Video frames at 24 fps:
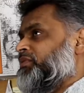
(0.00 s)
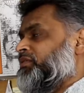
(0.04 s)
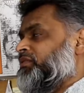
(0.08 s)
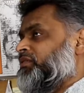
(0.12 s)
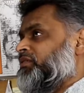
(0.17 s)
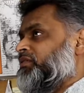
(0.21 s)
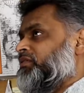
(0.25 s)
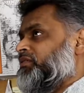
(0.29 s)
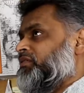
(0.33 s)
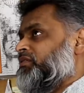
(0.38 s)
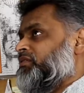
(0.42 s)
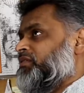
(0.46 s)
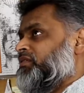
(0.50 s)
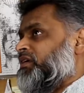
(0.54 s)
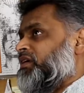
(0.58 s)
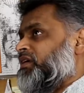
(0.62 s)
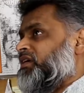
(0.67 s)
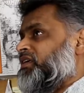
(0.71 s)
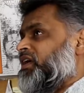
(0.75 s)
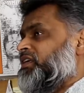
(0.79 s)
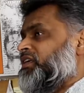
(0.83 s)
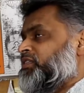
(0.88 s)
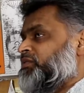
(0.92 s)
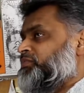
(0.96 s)
But
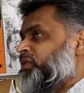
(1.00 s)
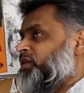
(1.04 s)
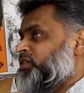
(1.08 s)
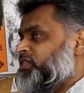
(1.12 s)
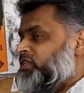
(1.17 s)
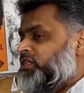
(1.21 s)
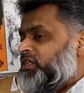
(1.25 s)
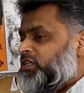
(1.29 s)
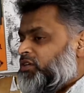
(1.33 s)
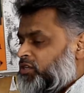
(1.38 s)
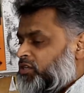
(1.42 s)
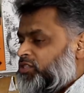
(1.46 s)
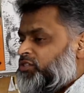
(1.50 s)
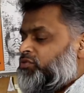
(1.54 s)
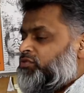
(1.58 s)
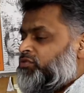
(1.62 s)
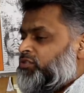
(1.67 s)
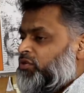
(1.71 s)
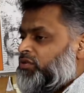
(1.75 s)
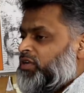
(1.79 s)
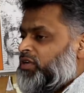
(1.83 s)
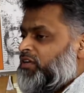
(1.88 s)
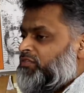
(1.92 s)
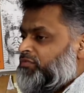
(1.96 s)
especially because you
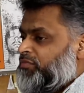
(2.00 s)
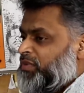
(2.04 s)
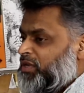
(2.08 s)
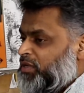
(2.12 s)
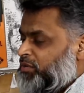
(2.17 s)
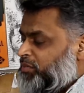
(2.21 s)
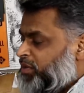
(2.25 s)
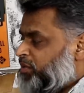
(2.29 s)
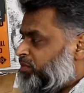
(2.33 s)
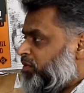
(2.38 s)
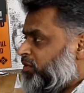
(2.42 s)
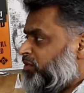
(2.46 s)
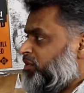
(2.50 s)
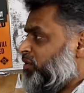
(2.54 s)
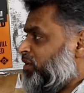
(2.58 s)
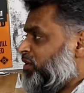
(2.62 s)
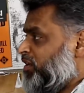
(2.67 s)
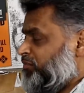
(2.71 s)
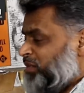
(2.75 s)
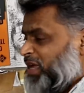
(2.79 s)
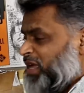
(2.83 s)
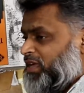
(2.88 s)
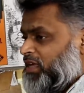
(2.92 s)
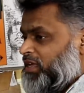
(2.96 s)
don't have many people. You don't
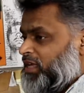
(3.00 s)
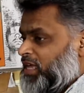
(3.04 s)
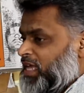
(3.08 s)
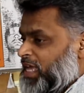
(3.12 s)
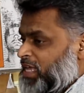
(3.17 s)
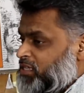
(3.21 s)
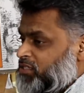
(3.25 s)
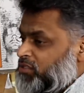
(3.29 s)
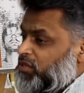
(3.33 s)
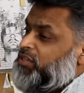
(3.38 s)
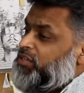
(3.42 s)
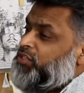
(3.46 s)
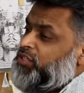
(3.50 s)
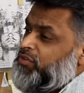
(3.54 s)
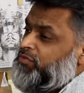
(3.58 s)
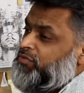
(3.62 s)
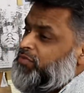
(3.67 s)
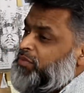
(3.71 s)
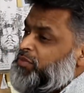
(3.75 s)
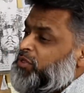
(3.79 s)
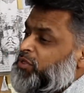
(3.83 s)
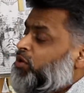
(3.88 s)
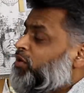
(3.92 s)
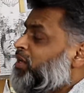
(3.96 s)
have, in solitary
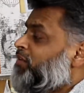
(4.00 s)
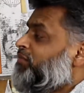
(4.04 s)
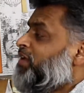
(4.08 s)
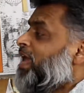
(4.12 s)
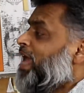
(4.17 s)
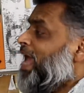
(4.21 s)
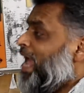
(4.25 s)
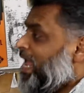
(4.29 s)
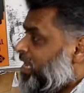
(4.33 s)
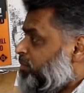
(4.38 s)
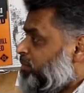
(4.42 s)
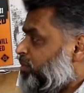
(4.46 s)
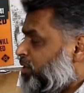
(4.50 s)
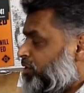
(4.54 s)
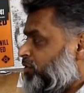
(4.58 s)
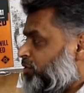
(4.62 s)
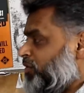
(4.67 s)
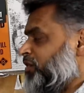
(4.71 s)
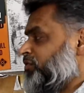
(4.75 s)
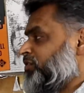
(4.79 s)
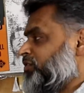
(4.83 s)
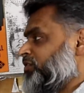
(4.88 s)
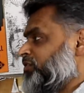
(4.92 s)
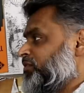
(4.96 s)
confinement, you don't have anybody
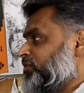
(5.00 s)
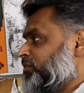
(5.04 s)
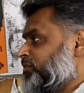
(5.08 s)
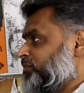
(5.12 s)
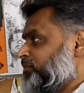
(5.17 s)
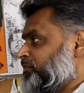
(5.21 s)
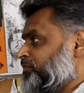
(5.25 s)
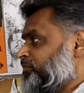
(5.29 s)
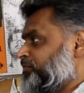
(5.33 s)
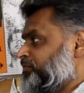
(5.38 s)
around you.